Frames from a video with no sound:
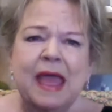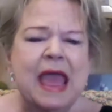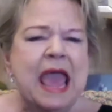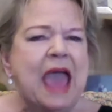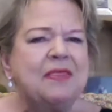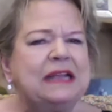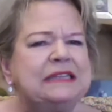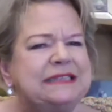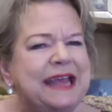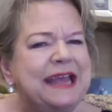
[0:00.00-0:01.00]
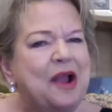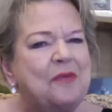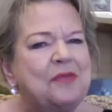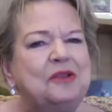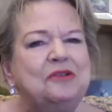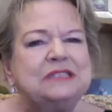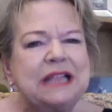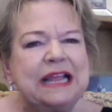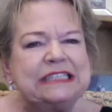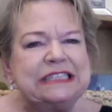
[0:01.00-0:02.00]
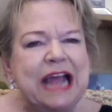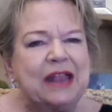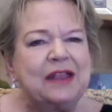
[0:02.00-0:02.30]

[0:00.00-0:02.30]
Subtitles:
And they said on the news last night,